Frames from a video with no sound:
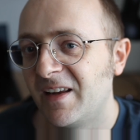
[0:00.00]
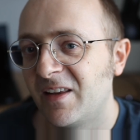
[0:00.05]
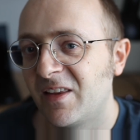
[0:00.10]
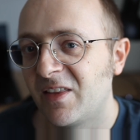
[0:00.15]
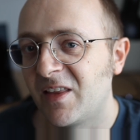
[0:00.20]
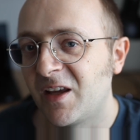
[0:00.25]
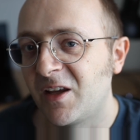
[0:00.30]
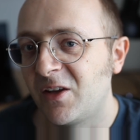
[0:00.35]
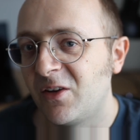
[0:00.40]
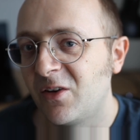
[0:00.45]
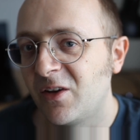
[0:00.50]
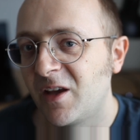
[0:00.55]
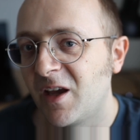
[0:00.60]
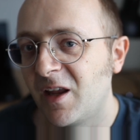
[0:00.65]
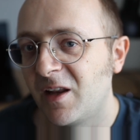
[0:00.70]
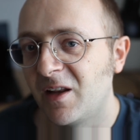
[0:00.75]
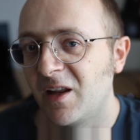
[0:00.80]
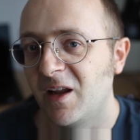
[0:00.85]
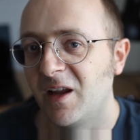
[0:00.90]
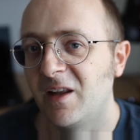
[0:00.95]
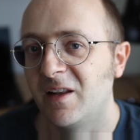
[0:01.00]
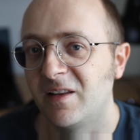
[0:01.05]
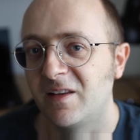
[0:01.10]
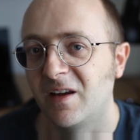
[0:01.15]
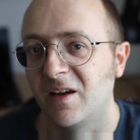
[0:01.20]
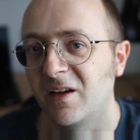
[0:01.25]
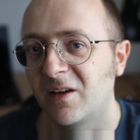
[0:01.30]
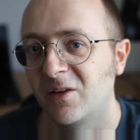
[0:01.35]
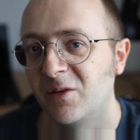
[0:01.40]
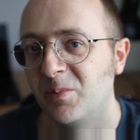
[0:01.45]
thank you again, and
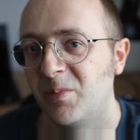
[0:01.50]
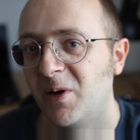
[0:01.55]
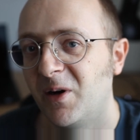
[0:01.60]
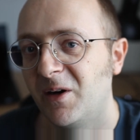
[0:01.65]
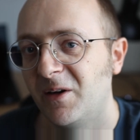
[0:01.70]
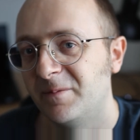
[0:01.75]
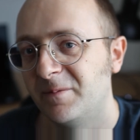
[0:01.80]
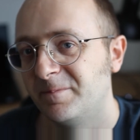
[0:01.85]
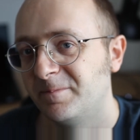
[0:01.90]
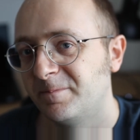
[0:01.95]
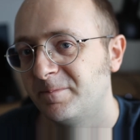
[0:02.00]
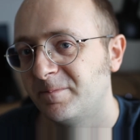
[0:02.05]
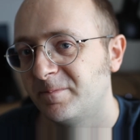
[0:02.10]
goodbye.